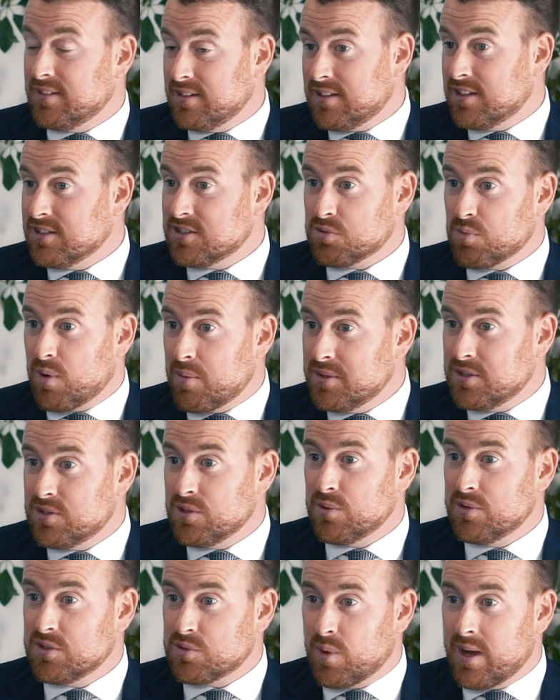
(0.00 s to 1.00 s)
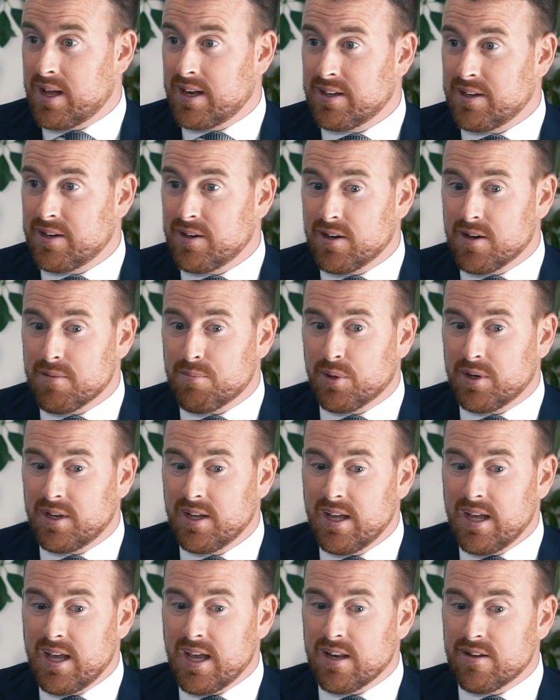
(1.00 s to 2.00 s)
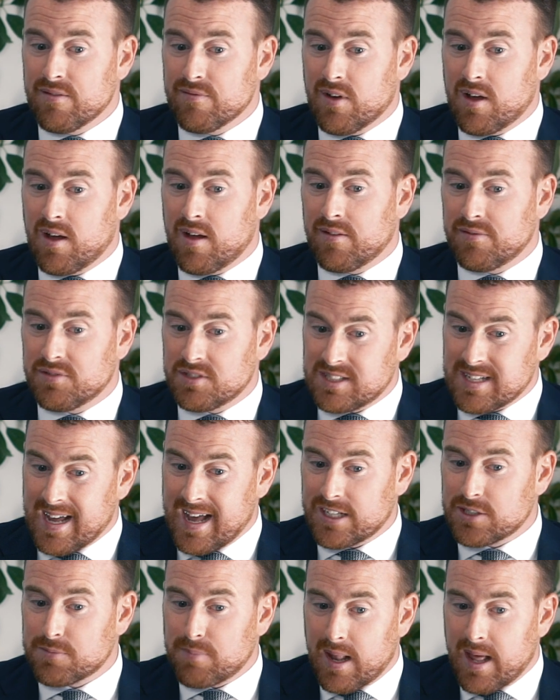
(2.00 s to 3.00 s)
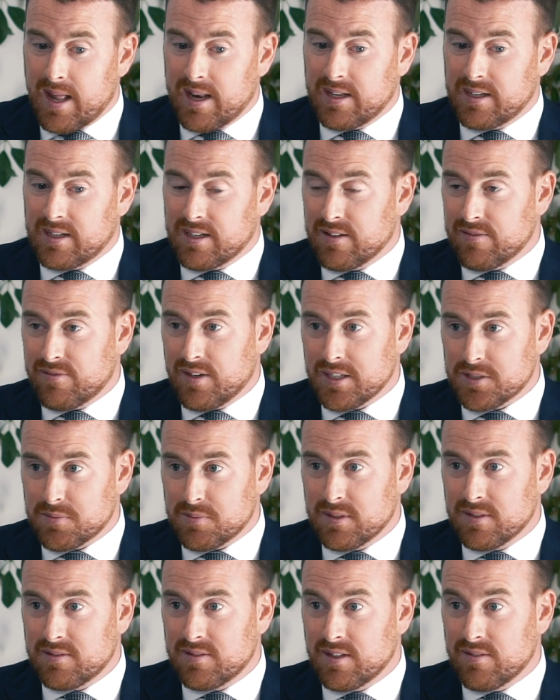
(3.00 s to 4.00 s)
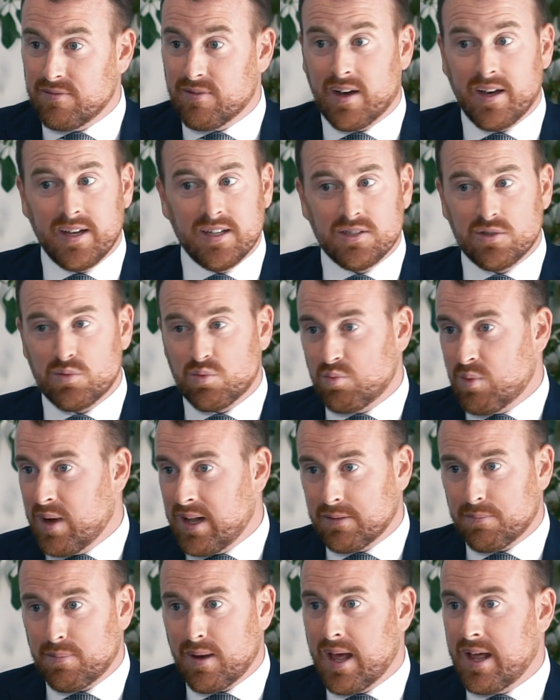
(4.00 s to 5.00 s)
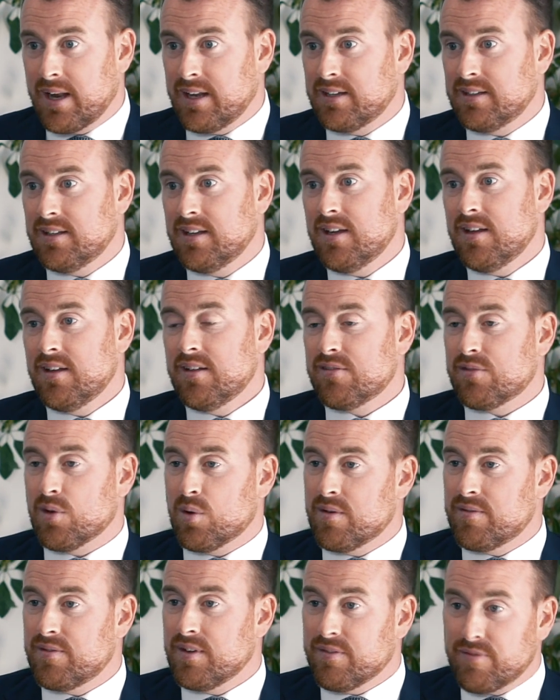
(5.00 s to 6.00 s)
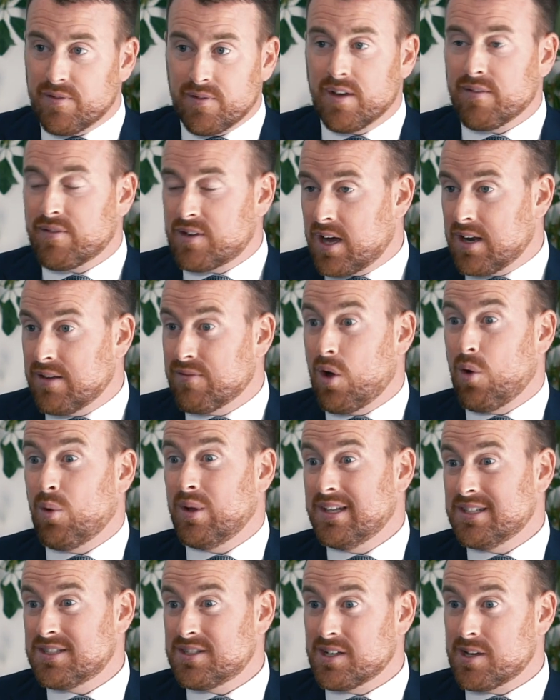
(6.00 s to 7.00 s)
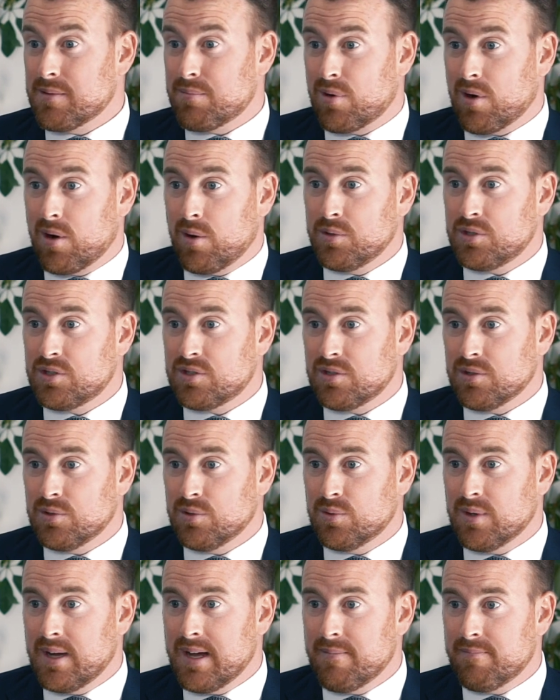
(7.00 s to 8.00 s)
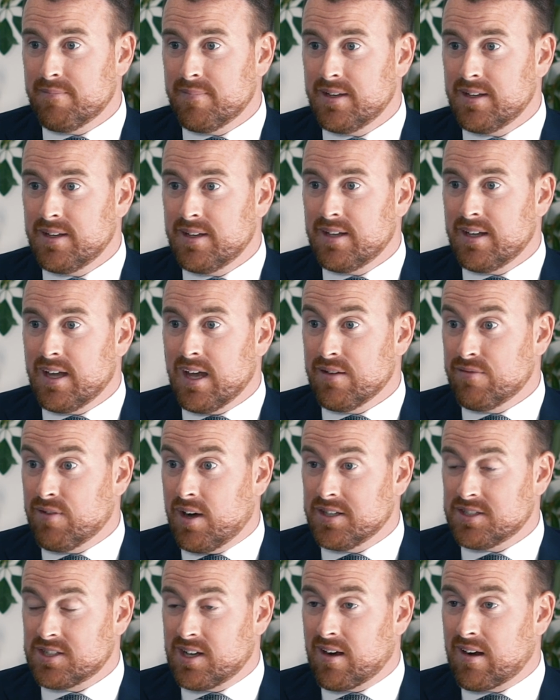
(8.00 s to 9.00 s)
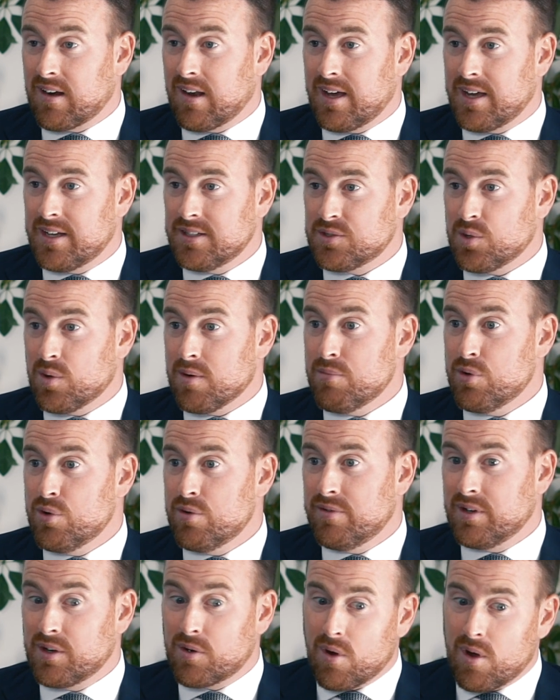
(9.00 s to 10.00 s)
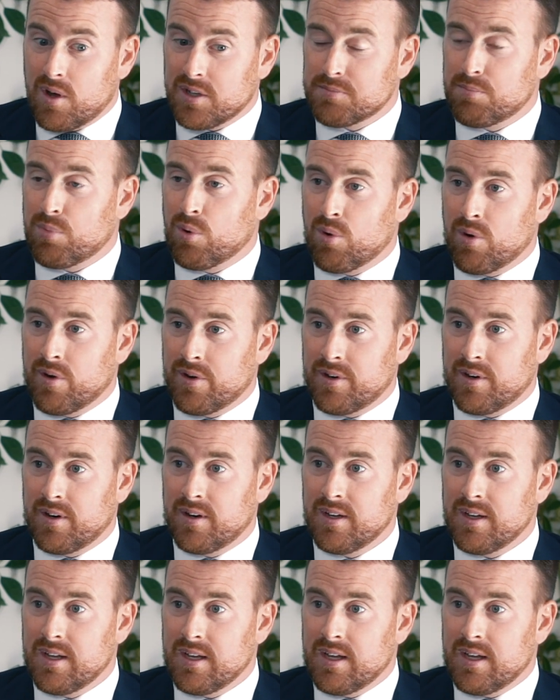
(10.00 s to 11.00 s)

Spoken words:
this is what we do as well here, but it involves tax planning, investment advice, wealth planning. So a kind of holistic approach to advising our clients who are moving cross-border,